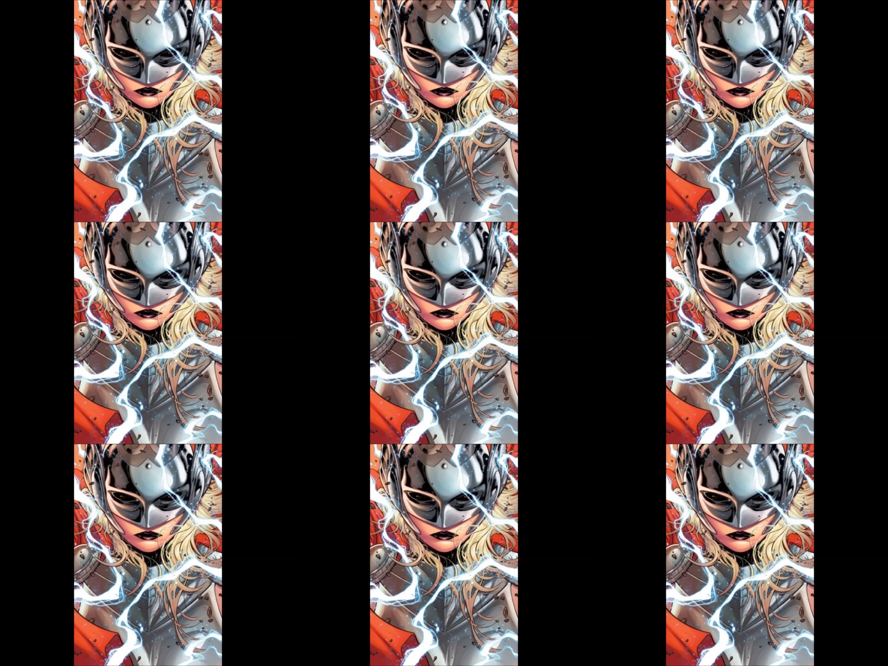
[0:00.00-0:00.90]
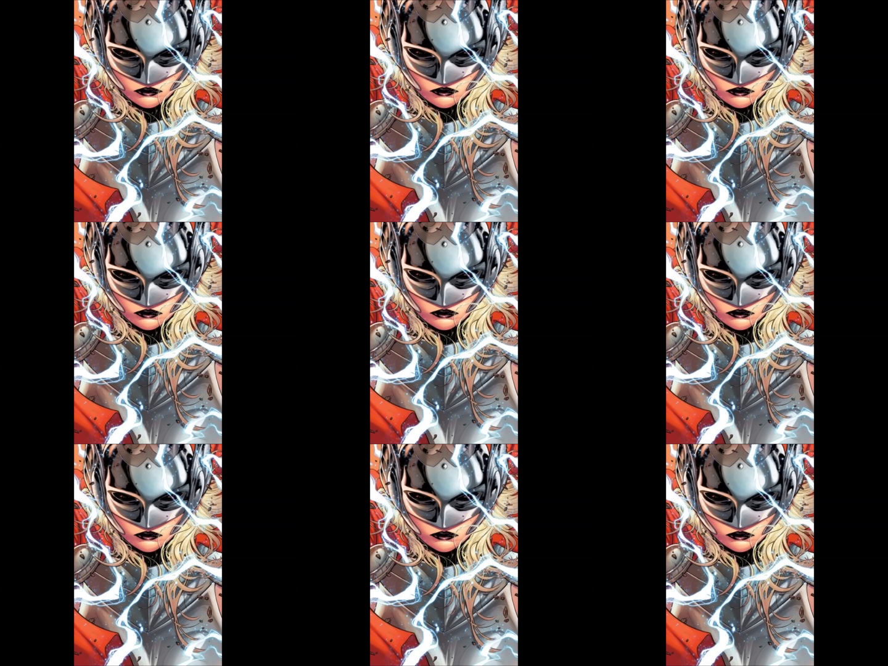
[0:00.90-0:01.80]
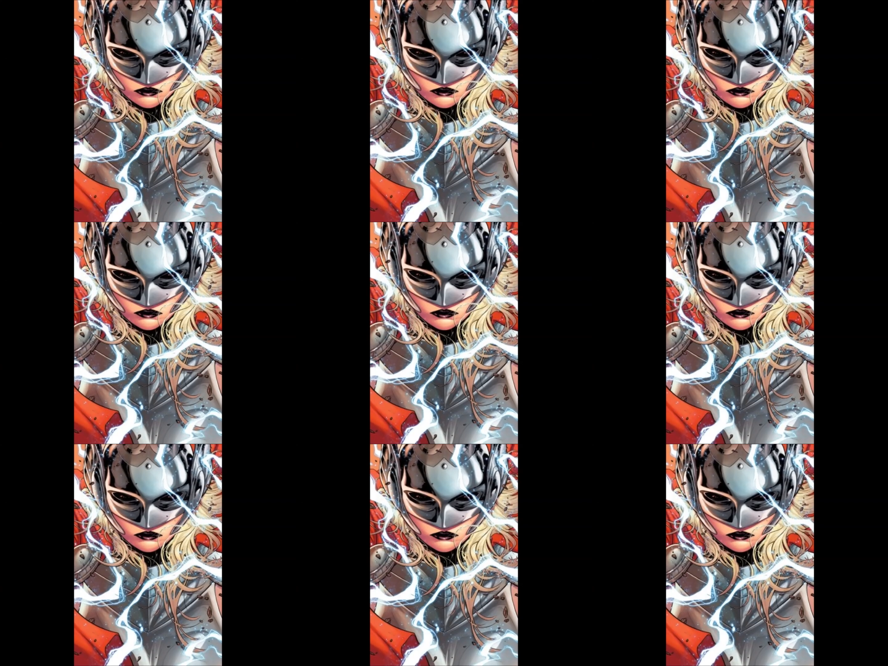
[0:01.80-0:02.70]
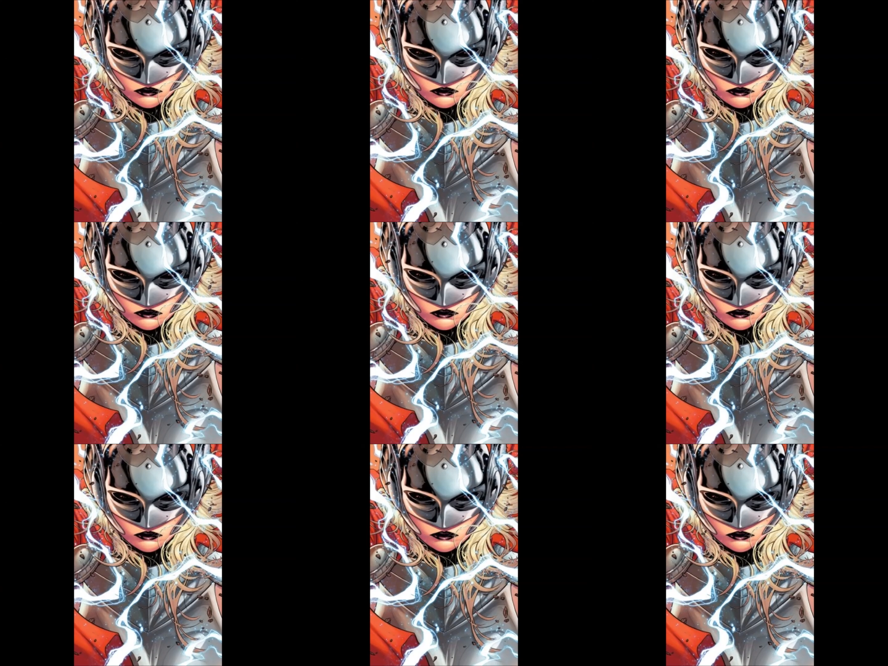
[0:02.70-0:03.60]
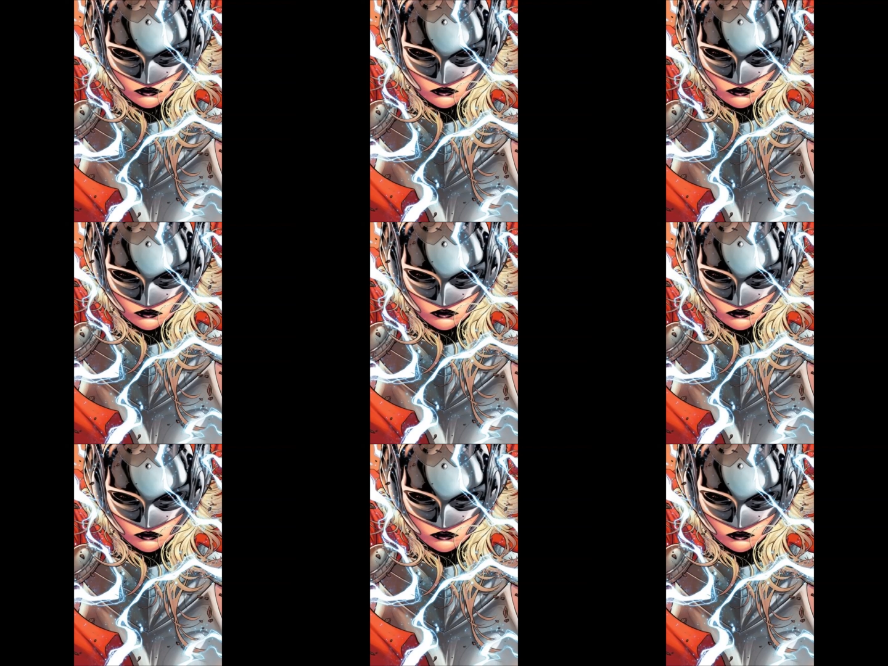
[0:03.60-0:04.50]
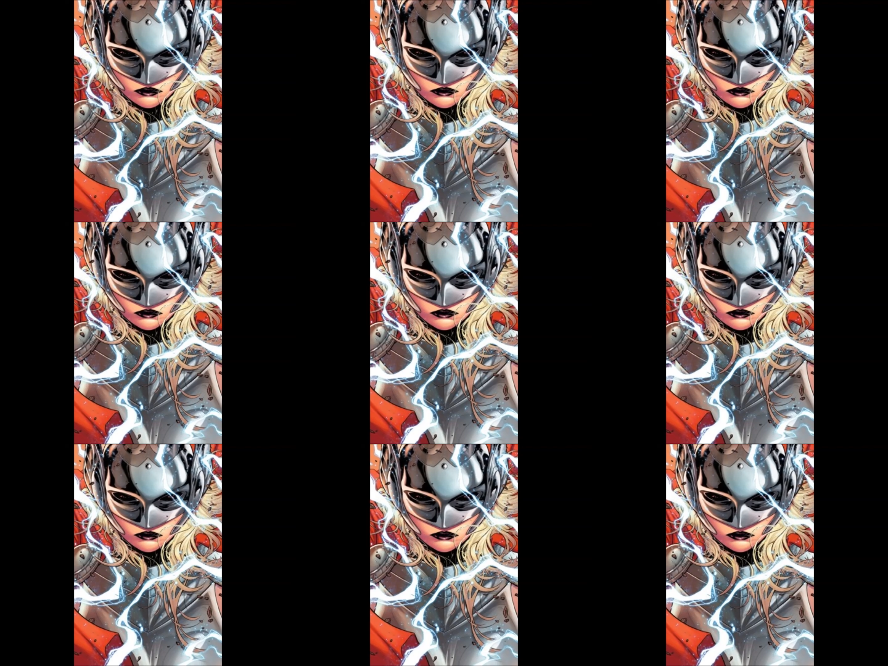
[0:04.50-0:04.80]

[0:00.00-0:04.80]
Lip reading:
(no speaker visible)